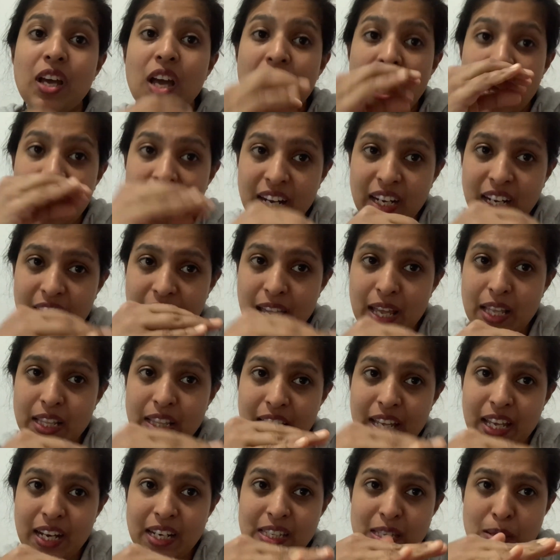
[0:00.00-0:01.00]
and
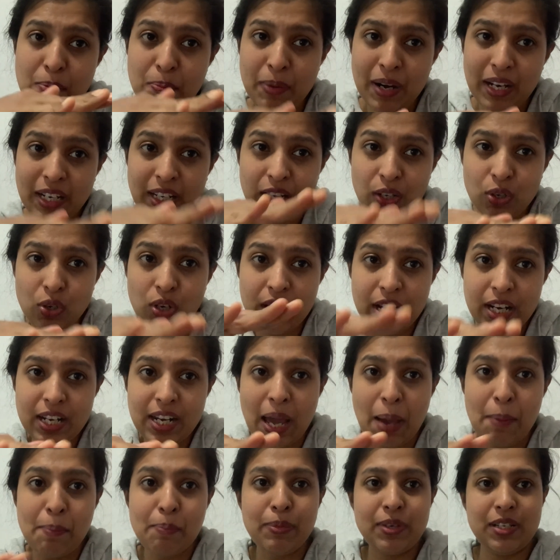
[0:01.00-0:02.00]
there is a particular
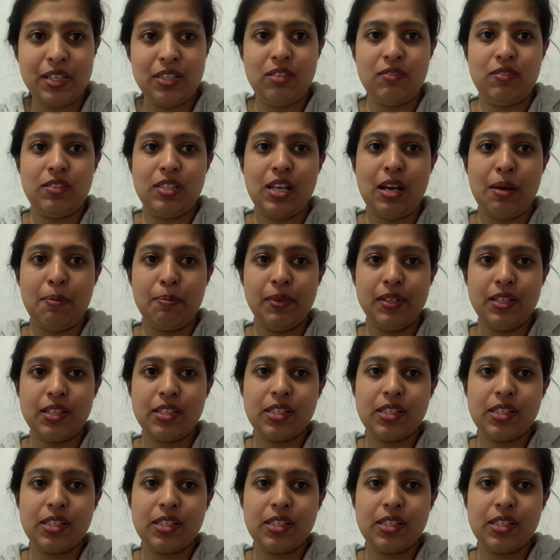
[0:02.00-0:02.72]
numbers of samples,